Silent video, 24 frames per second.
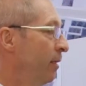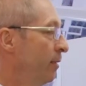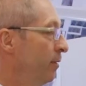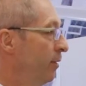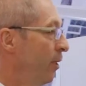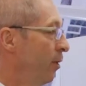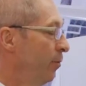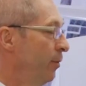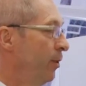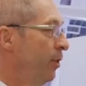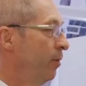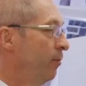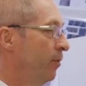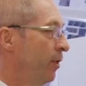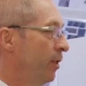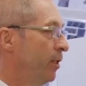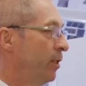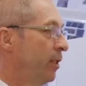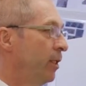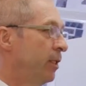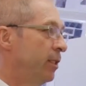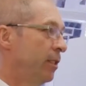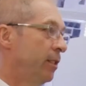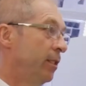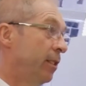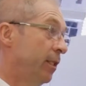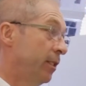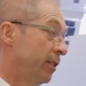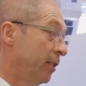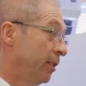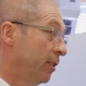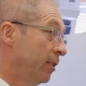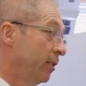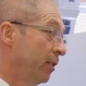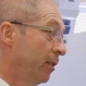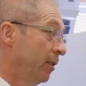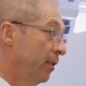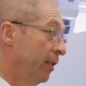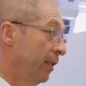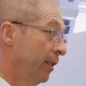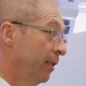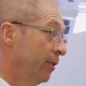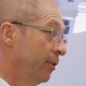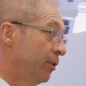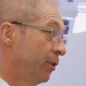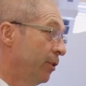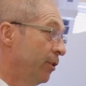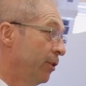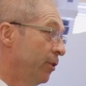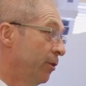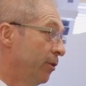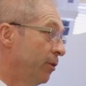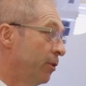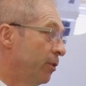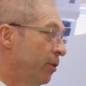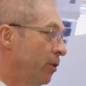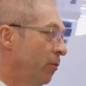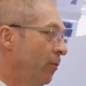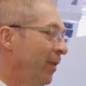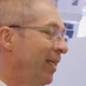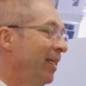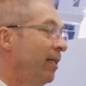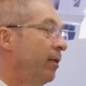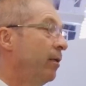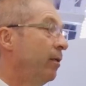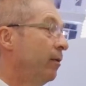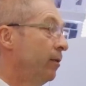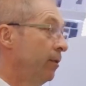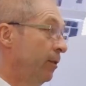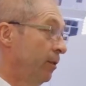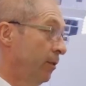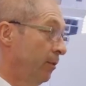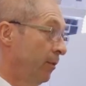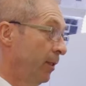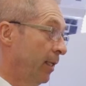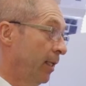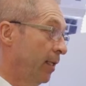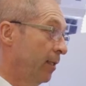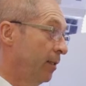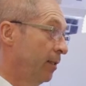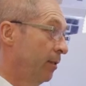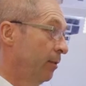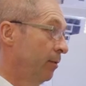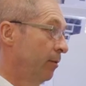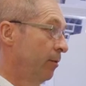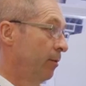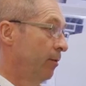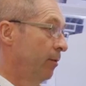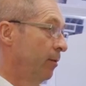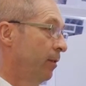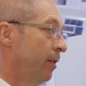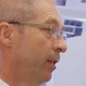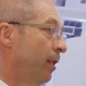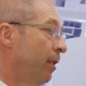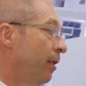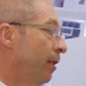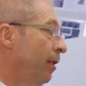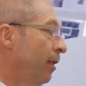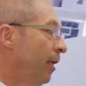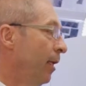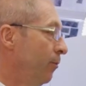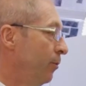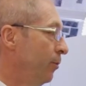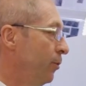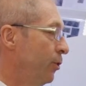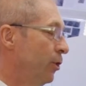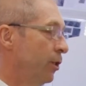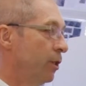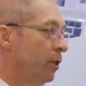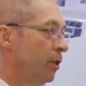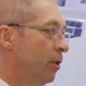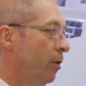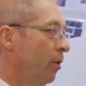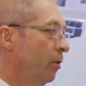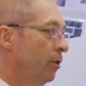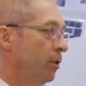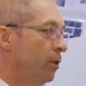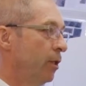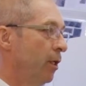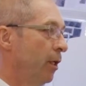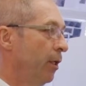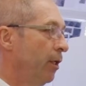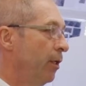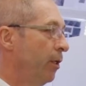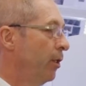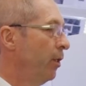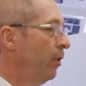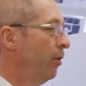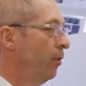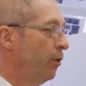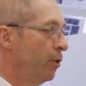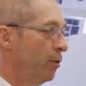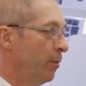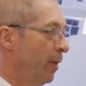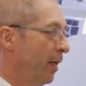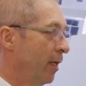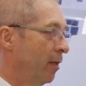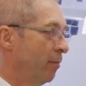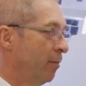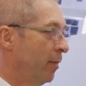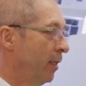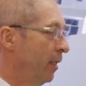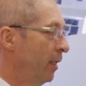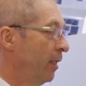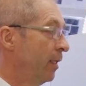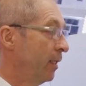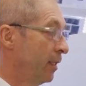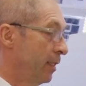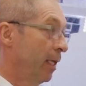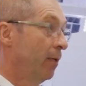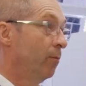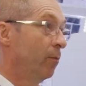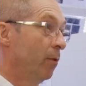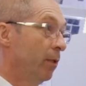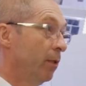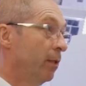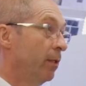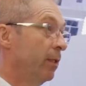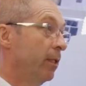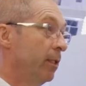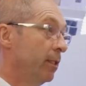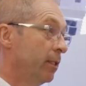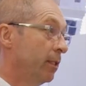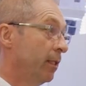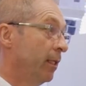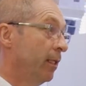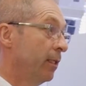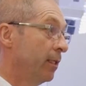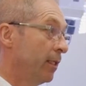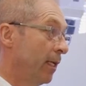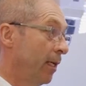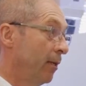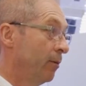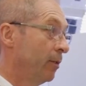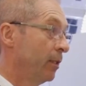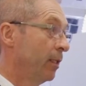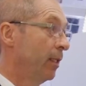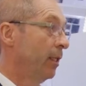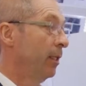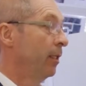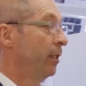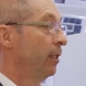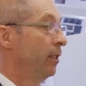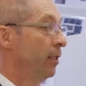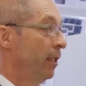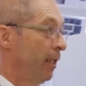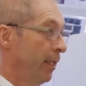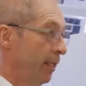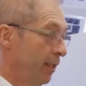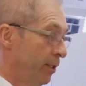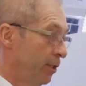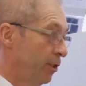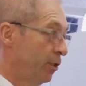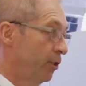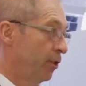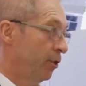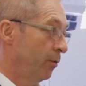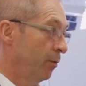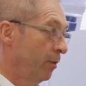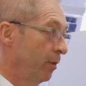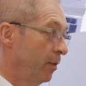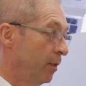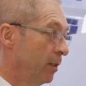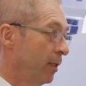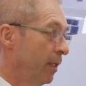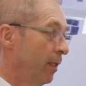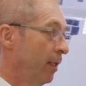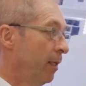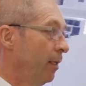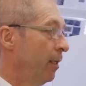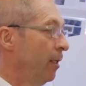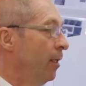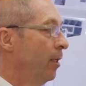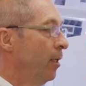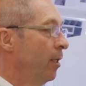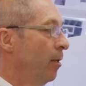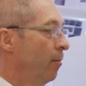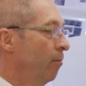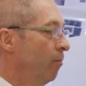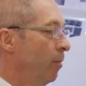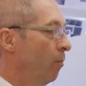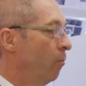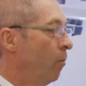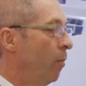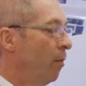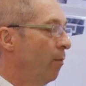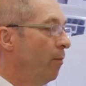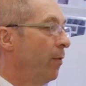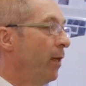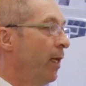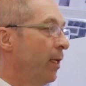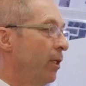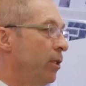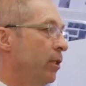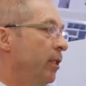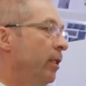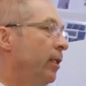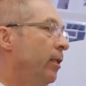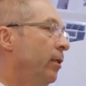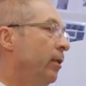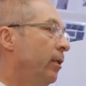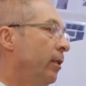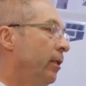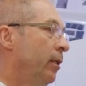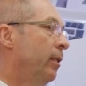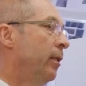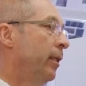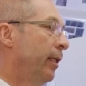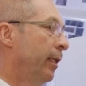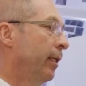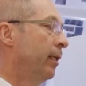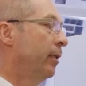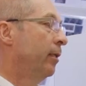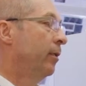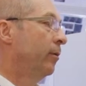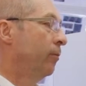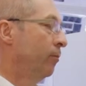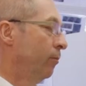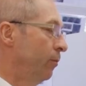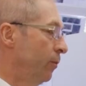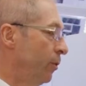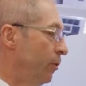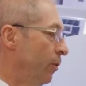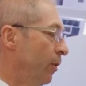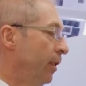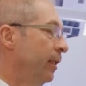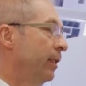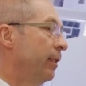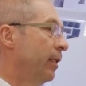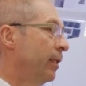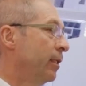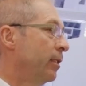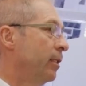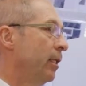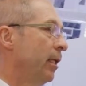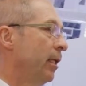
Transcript: The Open University is a distance learning institution, so we can't do that. It would just cost a huge amount of money to send one of these things out to each student. But what we're actually learning doing this